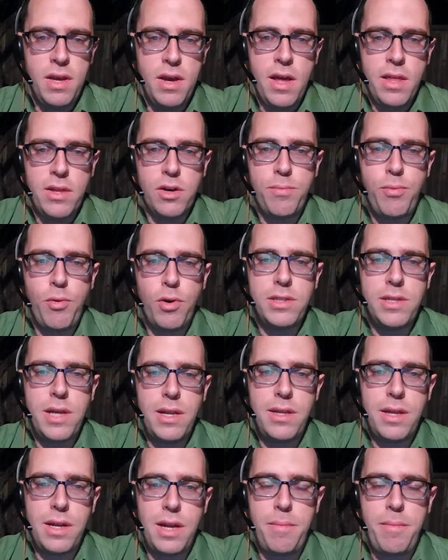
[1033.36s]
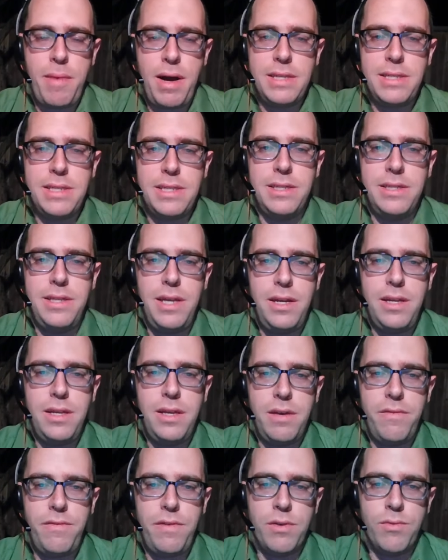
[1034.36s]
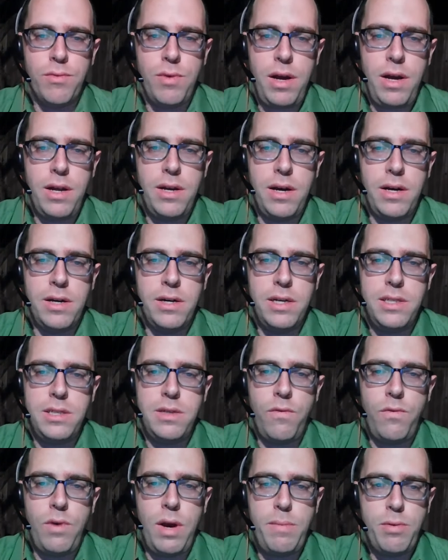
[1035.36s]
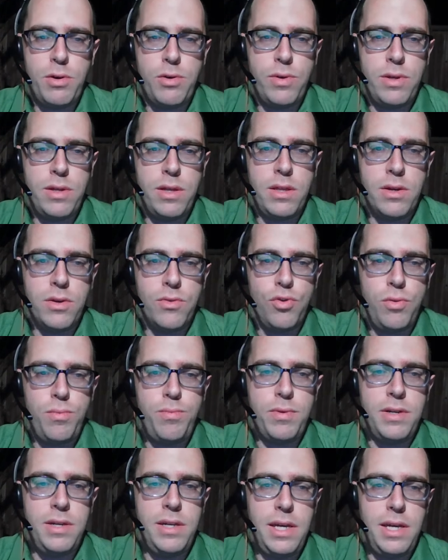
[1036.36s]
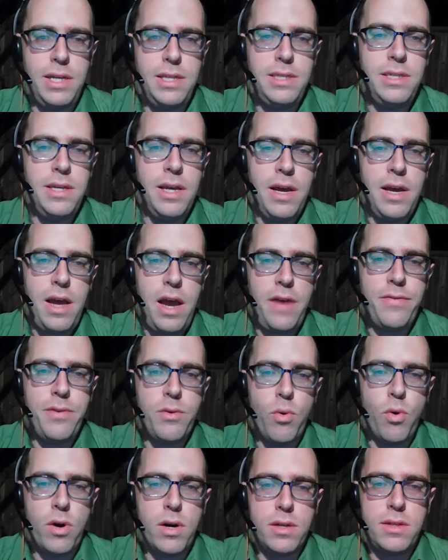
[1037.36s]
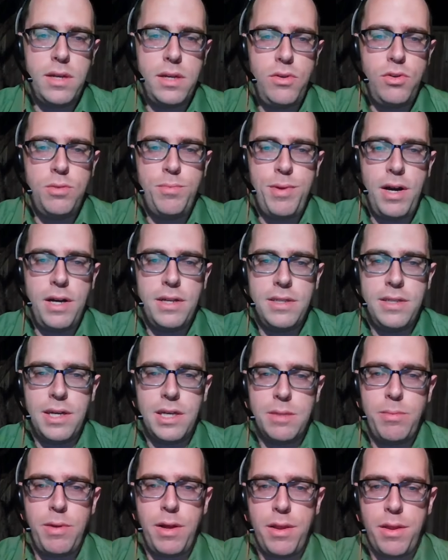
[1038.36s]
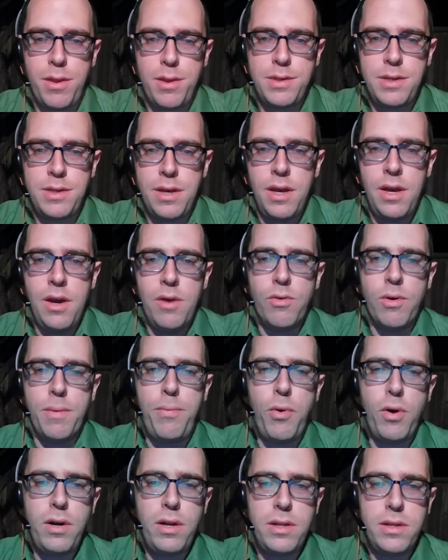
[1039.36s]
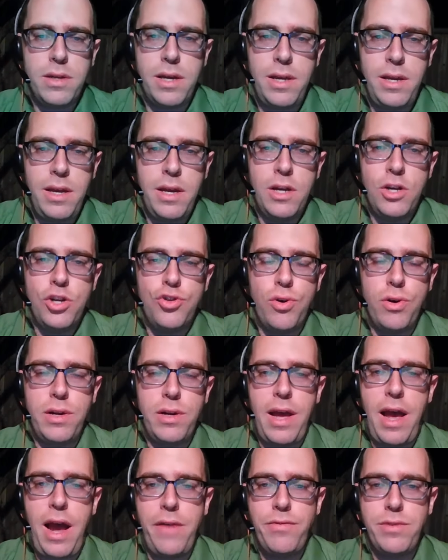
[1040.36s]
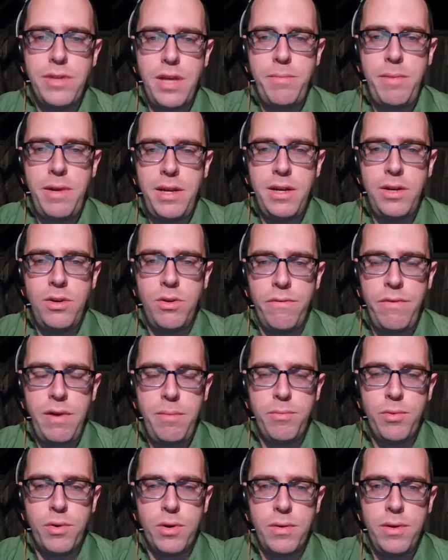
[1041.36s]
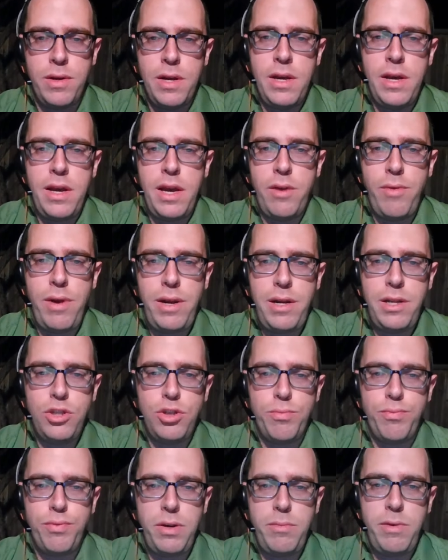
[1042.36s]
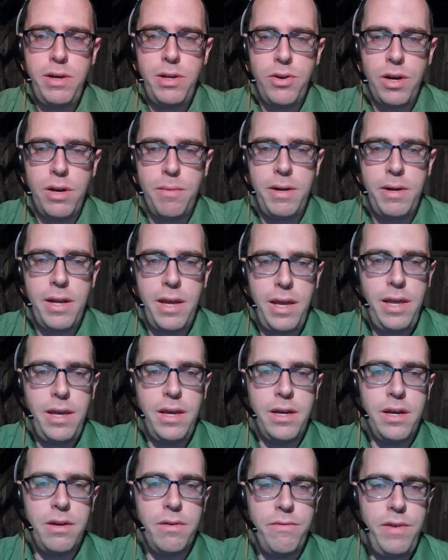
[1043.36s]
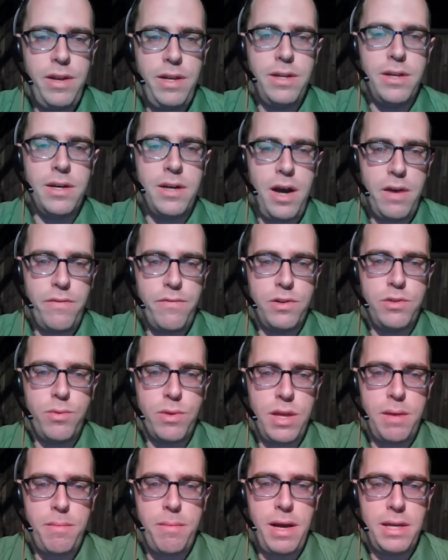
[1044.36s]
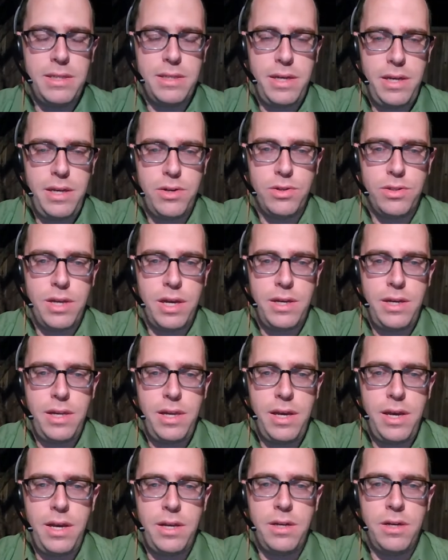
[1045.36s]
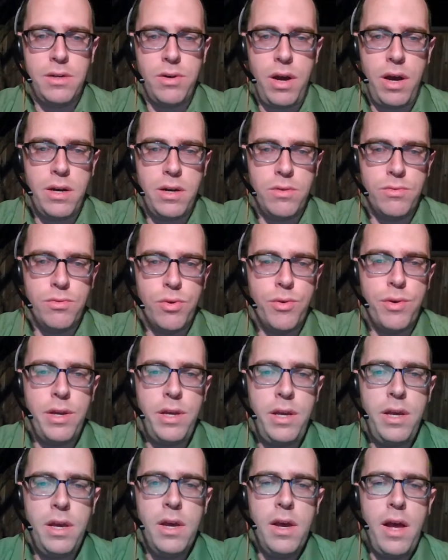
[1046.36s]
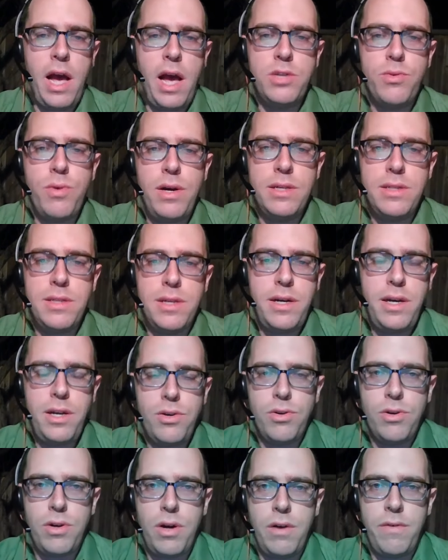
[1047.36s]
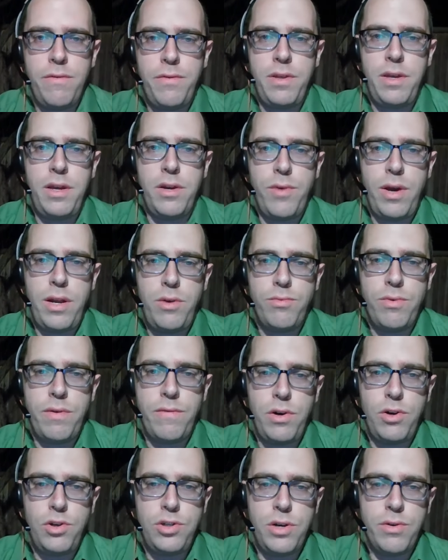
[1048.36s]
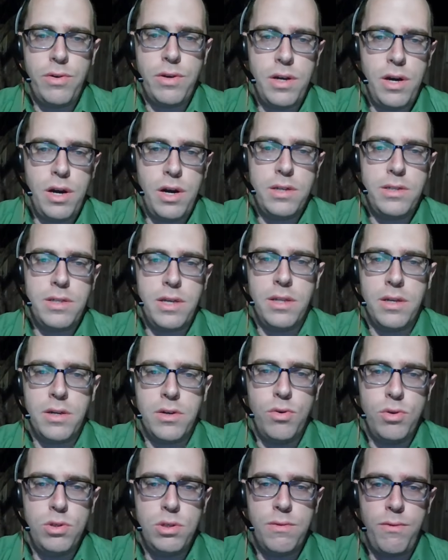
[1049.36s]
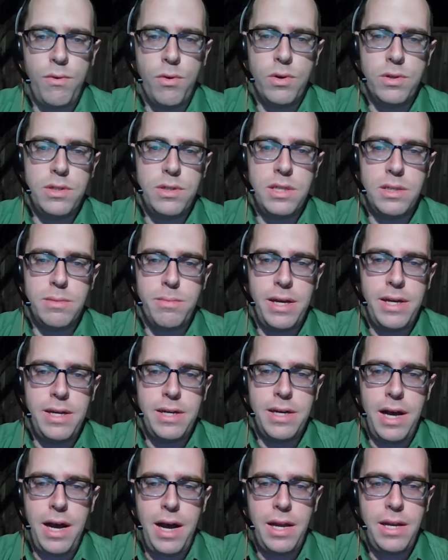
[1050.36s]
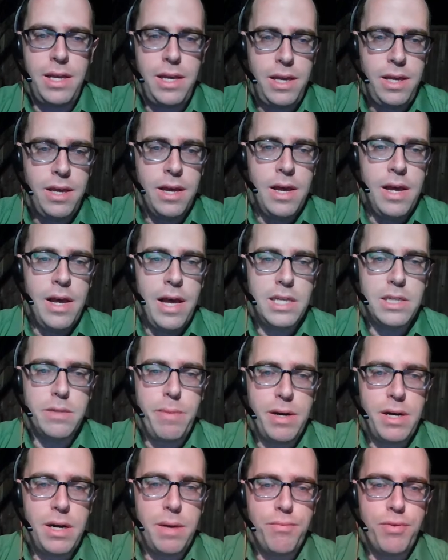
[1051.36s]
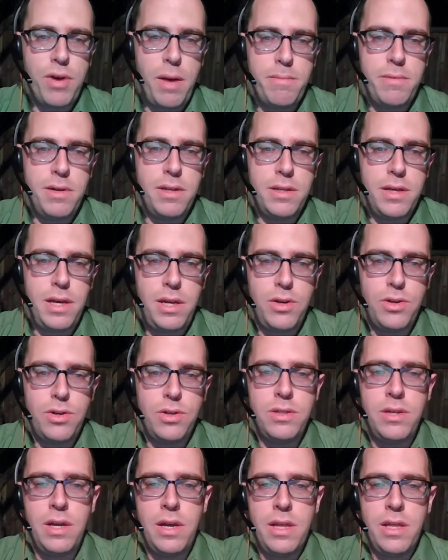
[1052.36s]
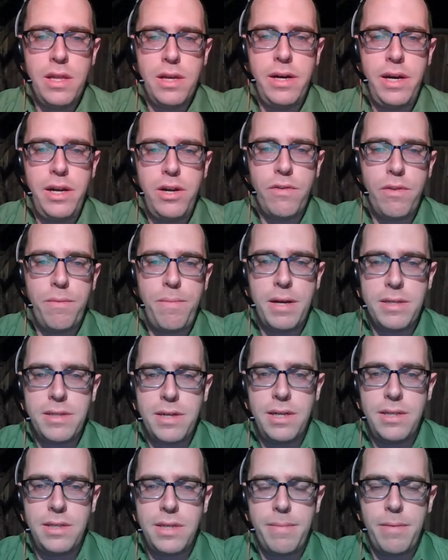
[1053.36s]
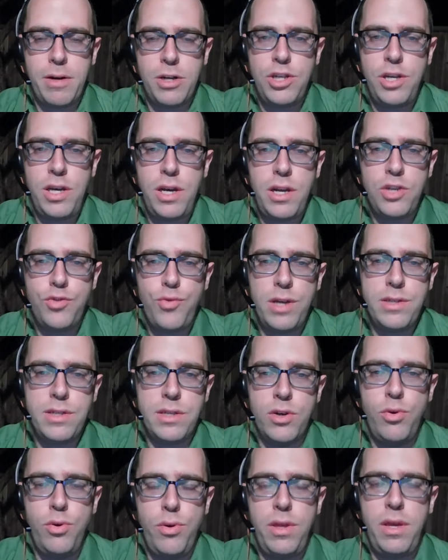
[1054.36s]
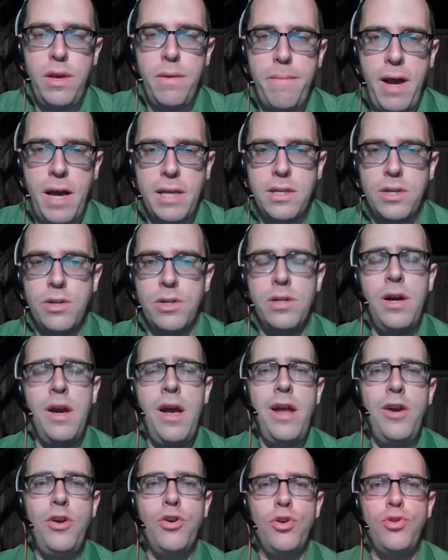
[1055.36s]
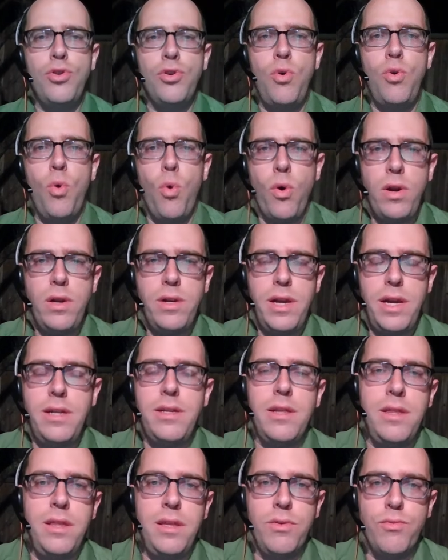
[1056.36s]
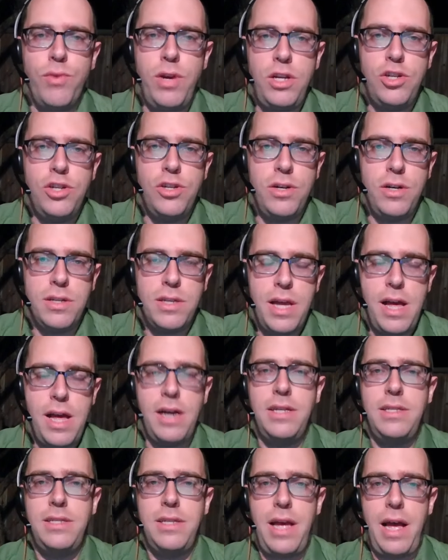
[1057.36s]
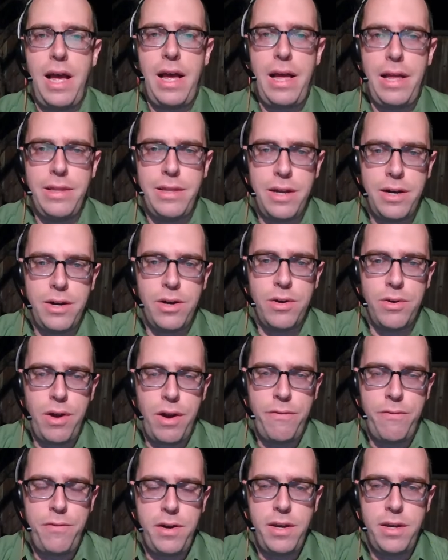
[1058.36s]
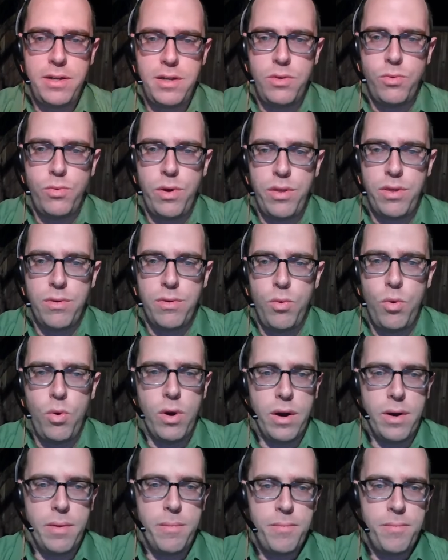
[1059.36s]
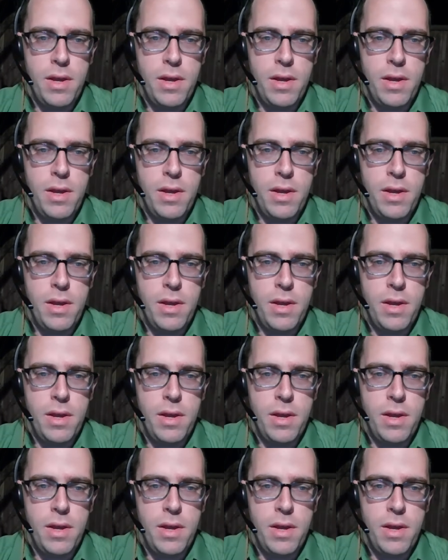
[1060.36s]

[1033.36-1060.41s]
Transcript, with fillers: the report says that Hamas did give Iran a list of weaponry that the group needs if the war continues beyond six months. Reportedly, shortly after that meeting in November, Iranian Supreme Leader Khamenei convened a conference with Hamas leaders Haniya and Anaruri, as well as the leader of the Iranian Revolutionary Guards and the Quds Force, Ismail among Hezbollah prominent leaders, the leader of the Palestinian Islamic Jihad, as well as the Houthi ambassador, in order to coordinate the regional attacks that are affiliated with the war.